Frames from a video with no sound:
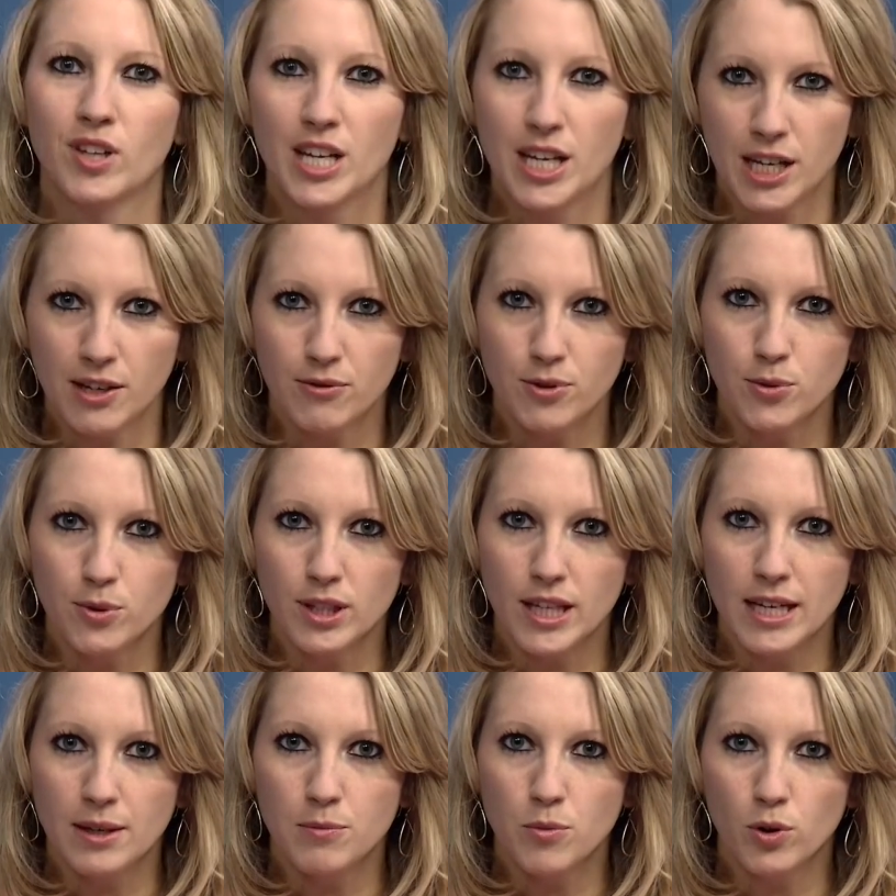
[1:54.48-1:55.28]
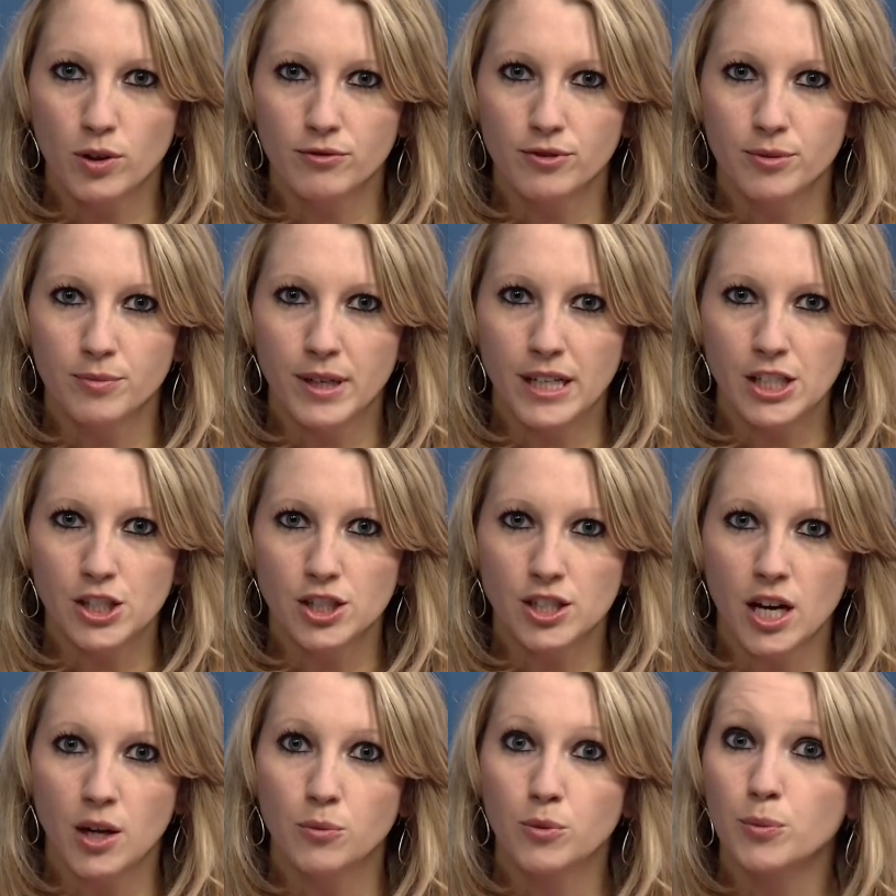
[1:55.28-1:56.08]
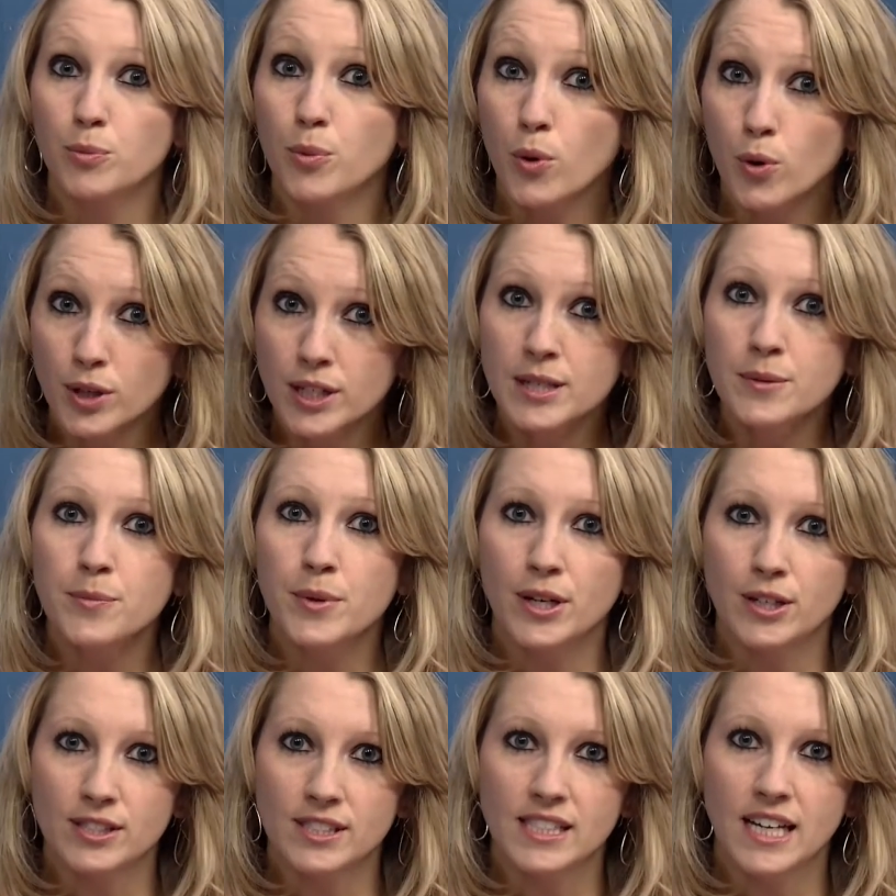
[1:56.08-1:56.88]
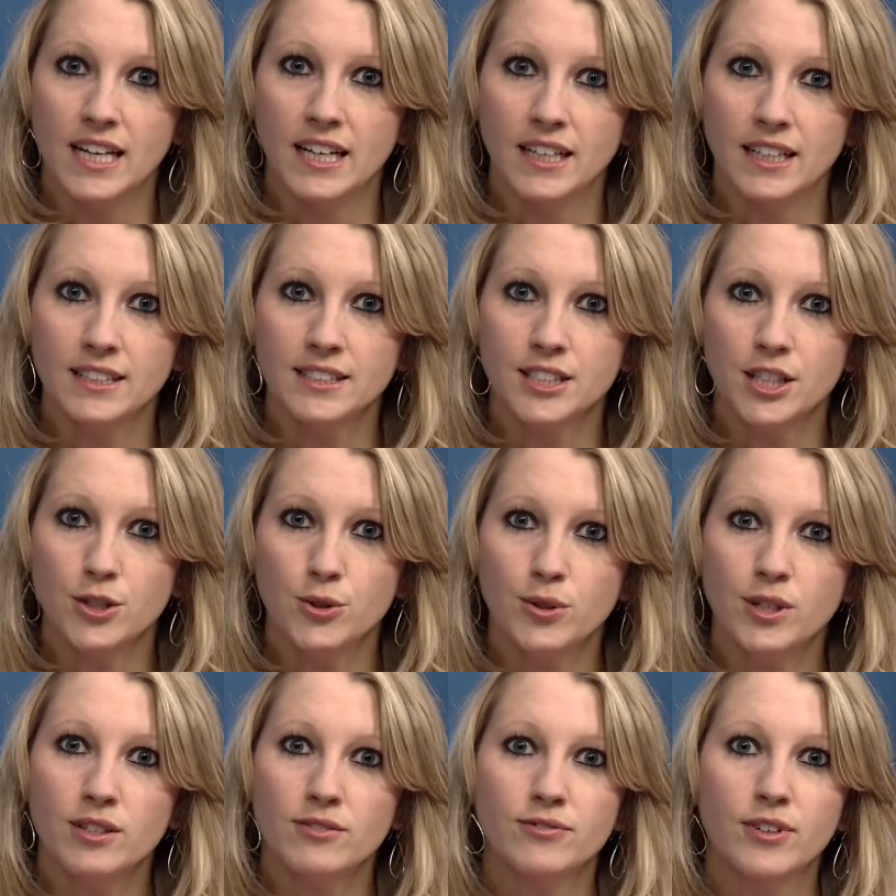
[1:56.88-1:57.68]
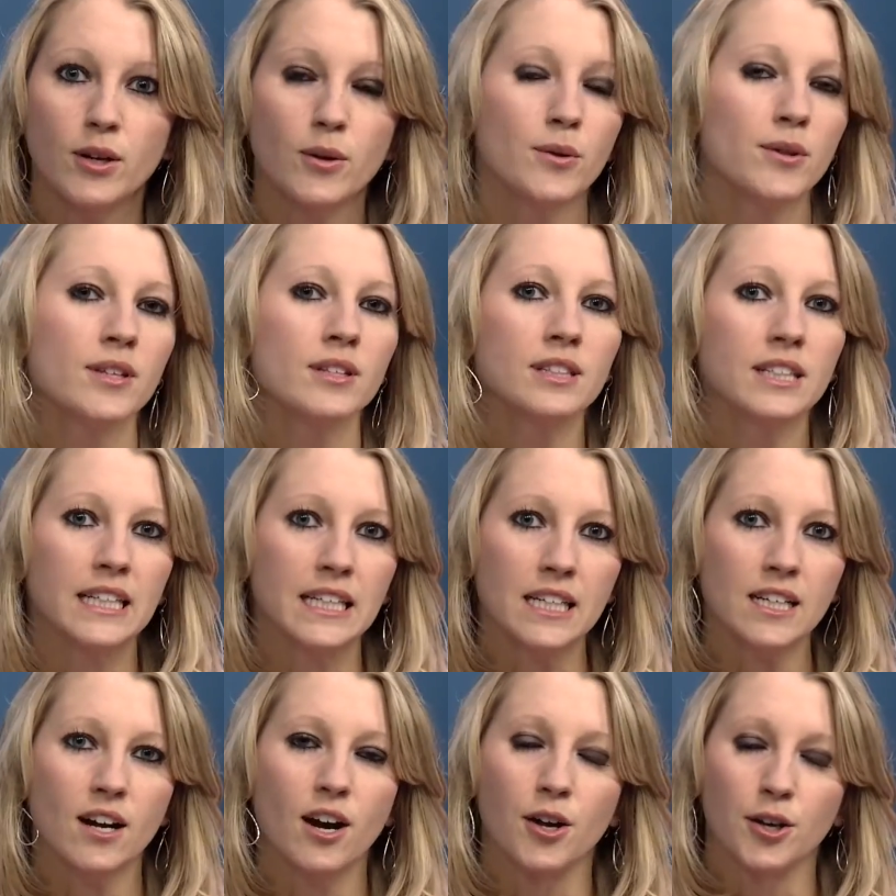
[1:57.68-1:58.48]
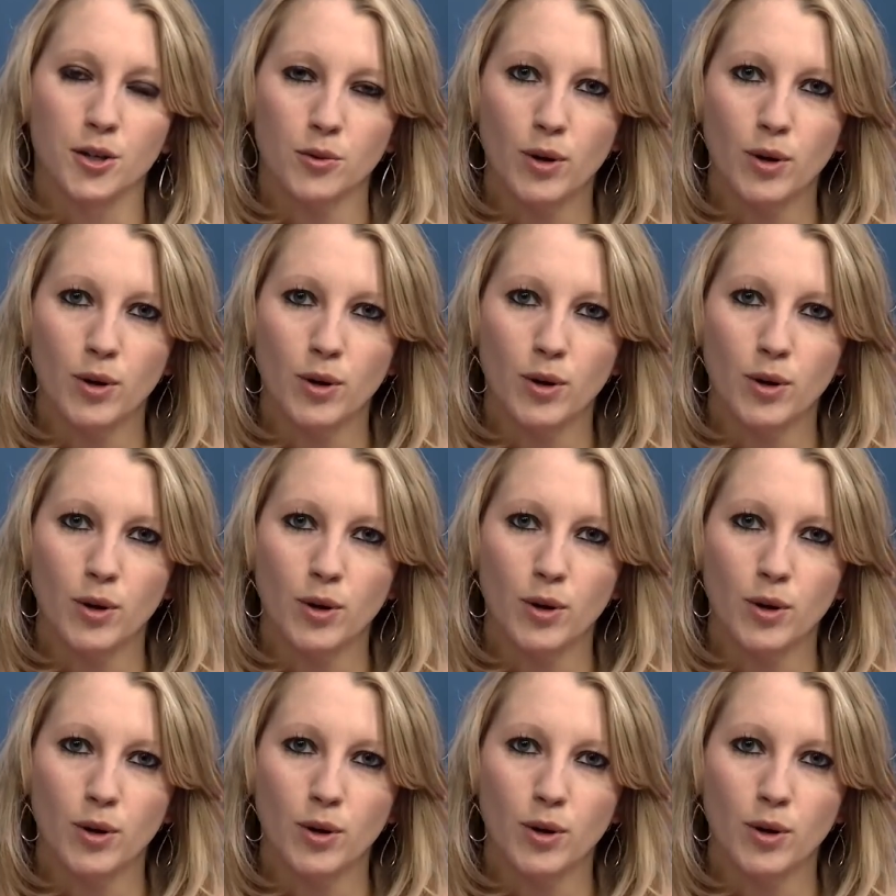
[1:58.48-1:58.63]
If you would like more information on reporting bear sightings, you can follow the link on our